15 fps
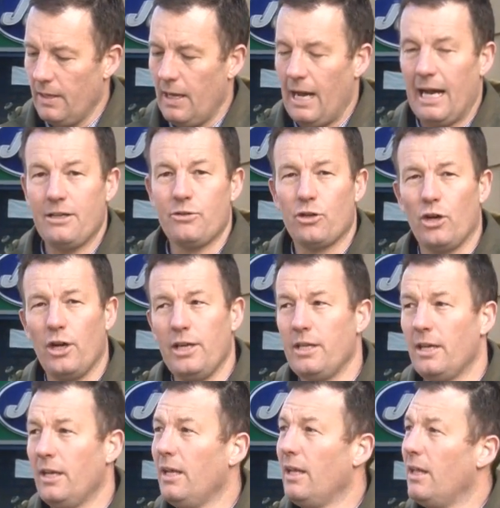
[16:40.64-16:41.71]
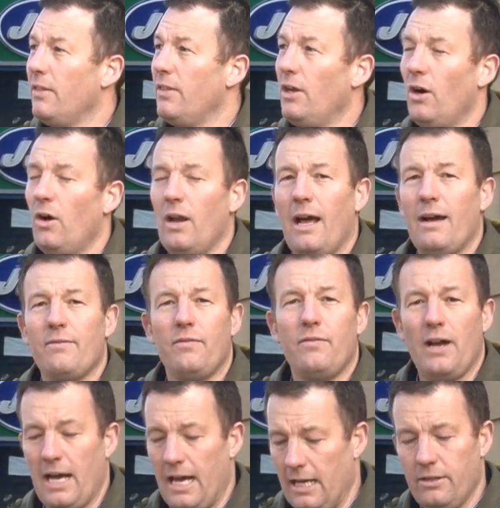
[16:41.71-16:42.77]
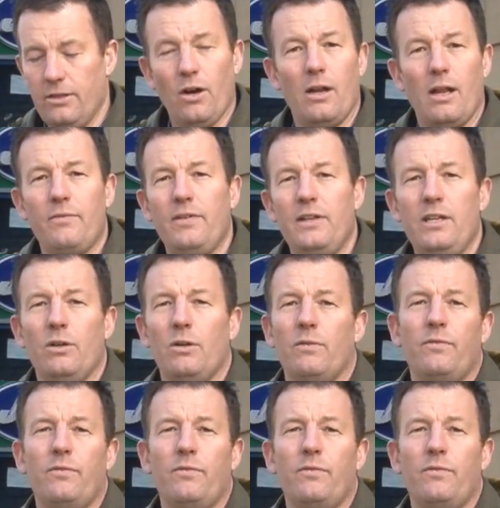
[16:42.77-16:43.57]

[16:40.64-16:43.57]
Android. They all have video